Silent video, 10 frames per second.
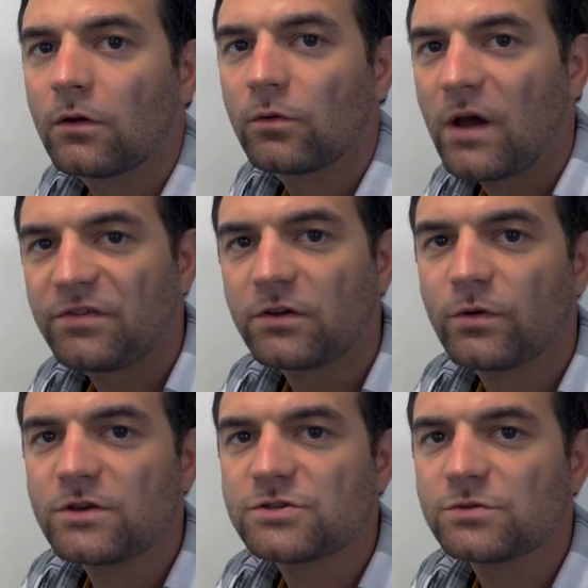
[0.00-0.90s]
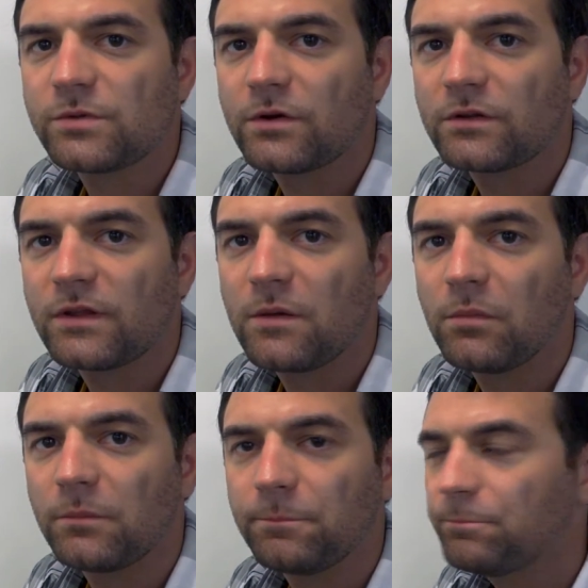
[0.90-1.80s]
Graphing equations without a
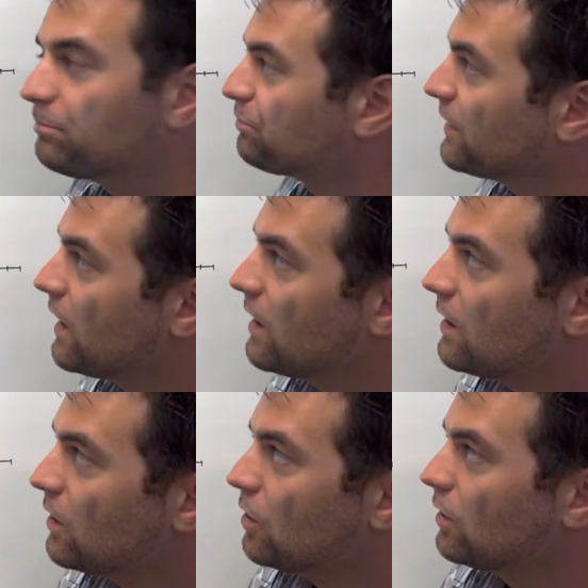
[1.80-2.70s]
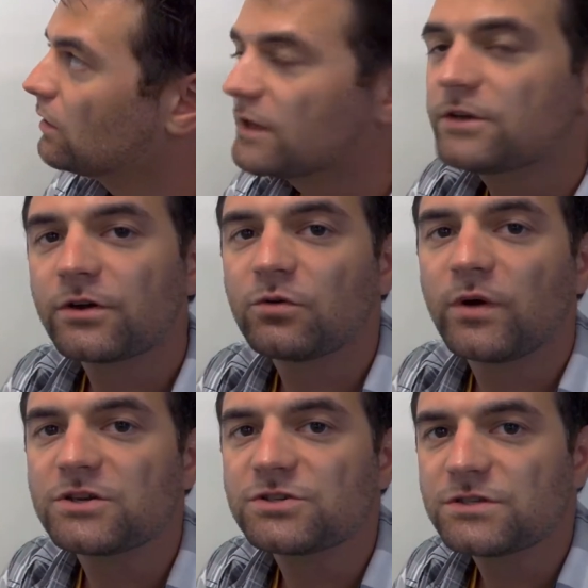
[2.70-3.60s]
table. Linear
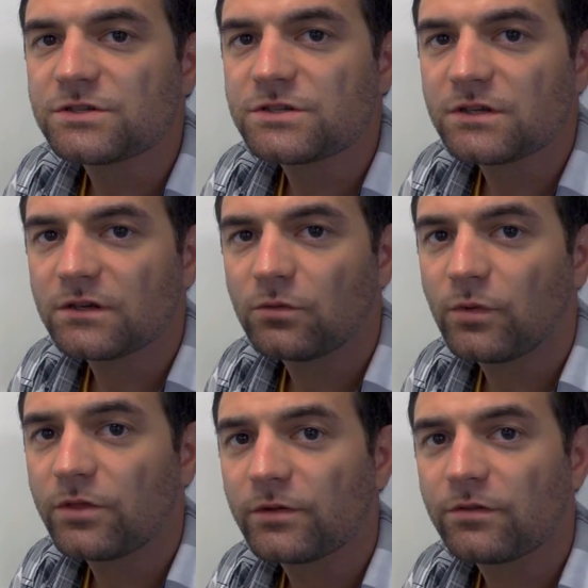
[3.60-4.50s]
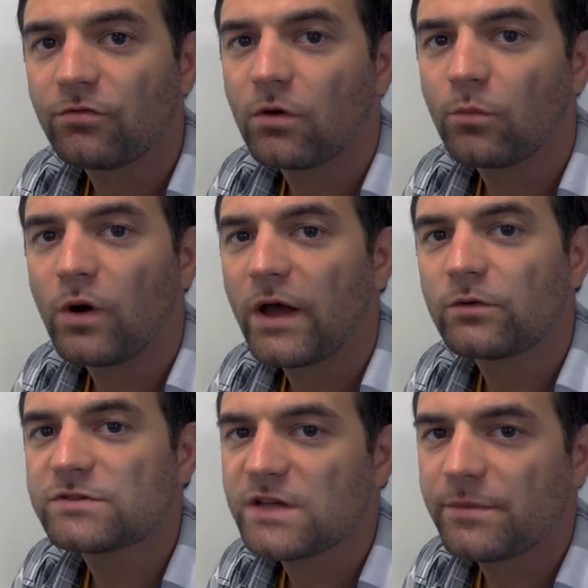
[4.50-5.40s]
equations, when they're in the form y
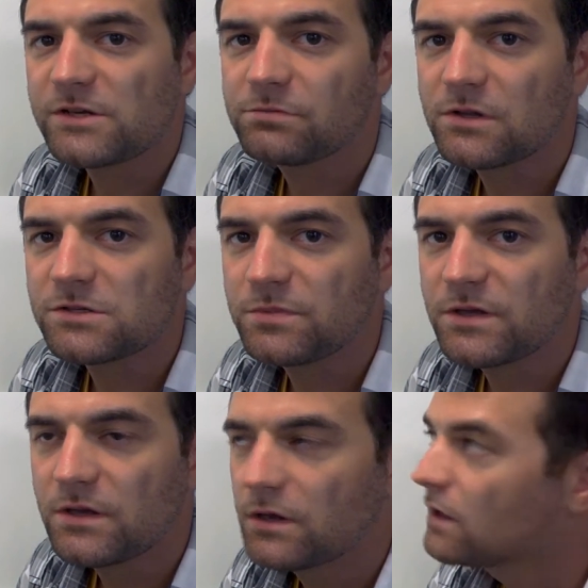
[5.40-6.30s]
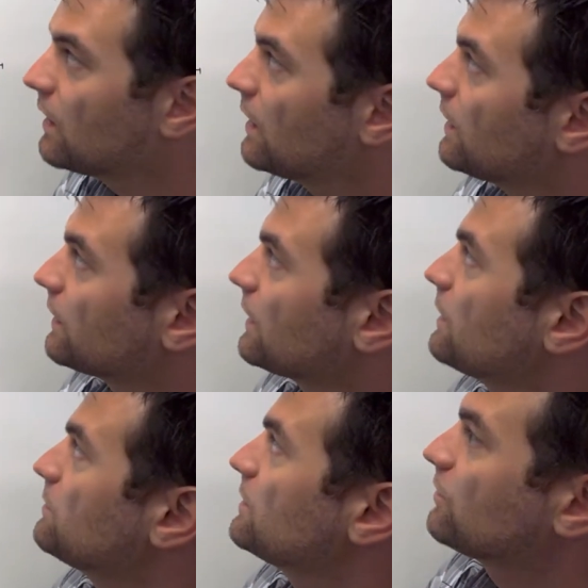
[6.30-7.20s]
equals mx plus b,
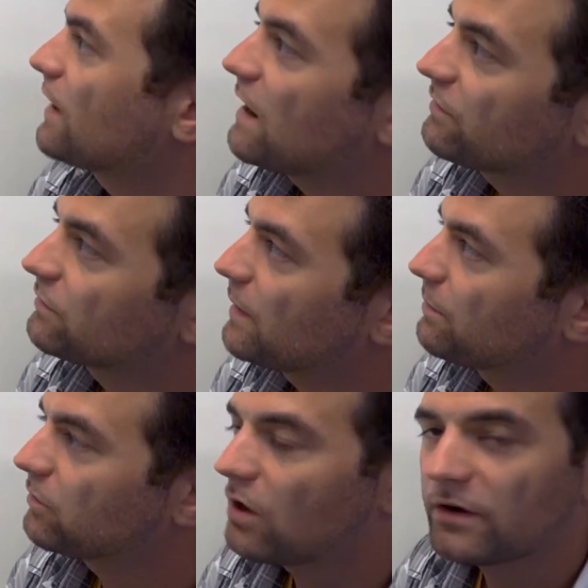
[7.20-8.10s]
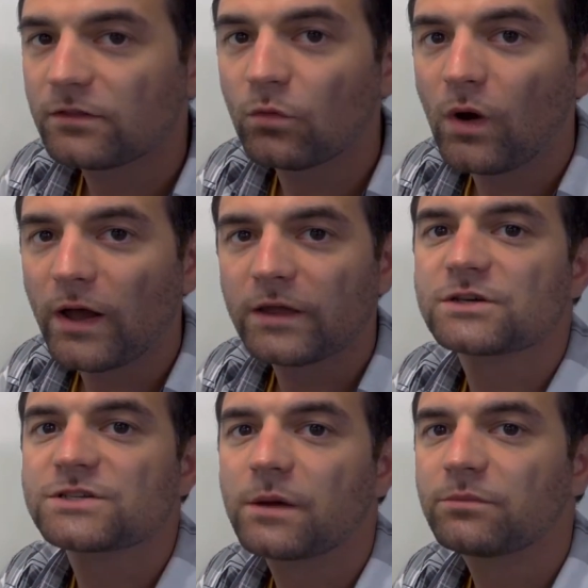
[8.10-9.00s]
can be graphed by plotting the
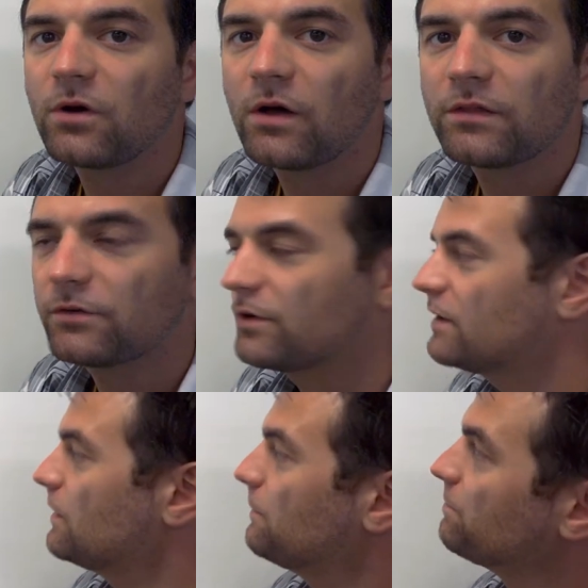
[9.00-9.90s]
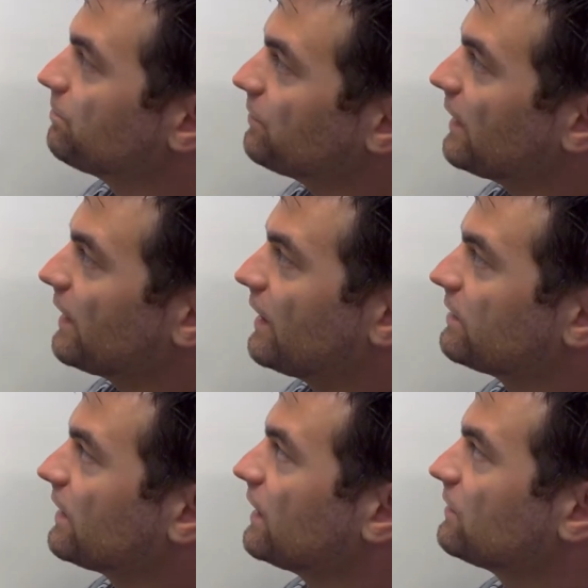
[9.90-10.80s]
y-intercept on the grid,
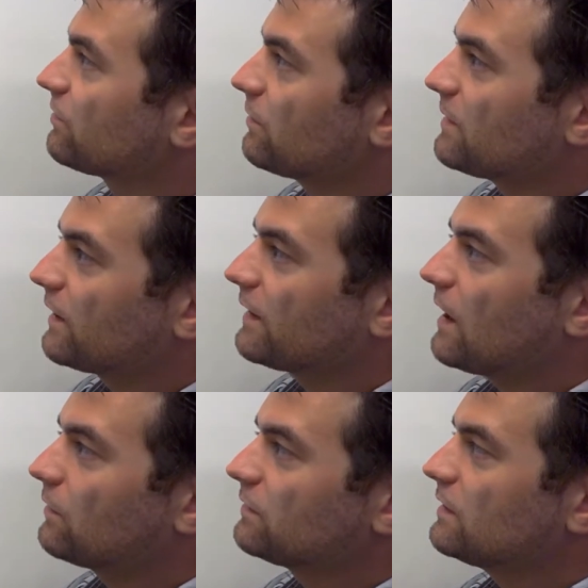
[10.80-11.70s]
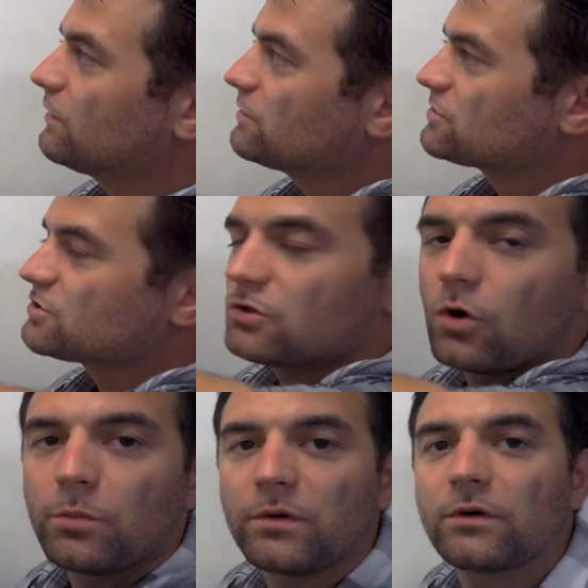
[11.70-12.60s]
and then from there counting out your
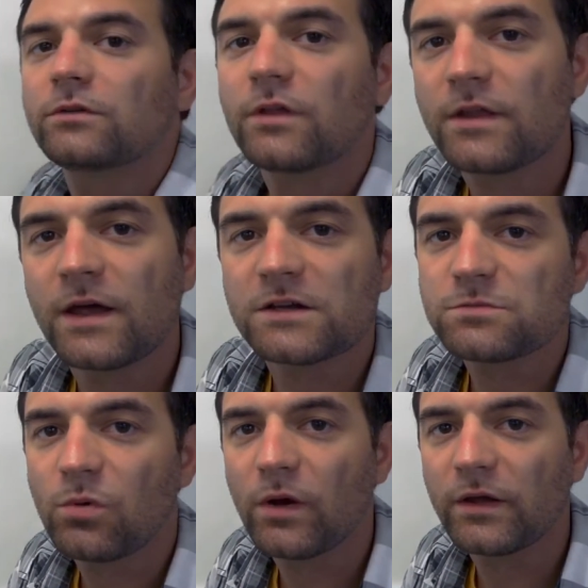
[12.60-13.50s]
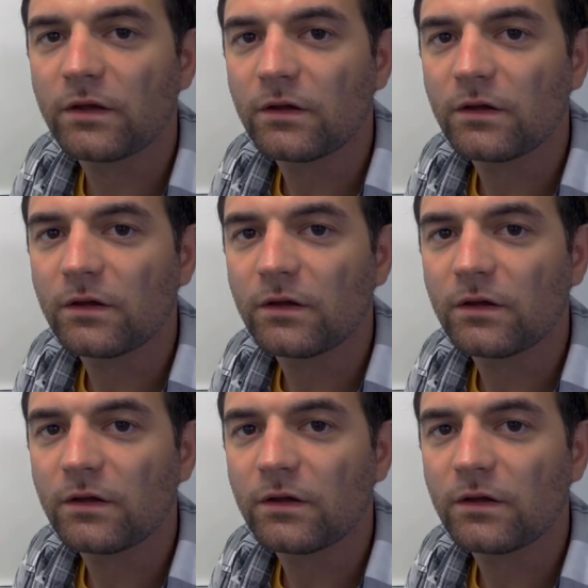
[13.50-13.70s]
slope to the next point.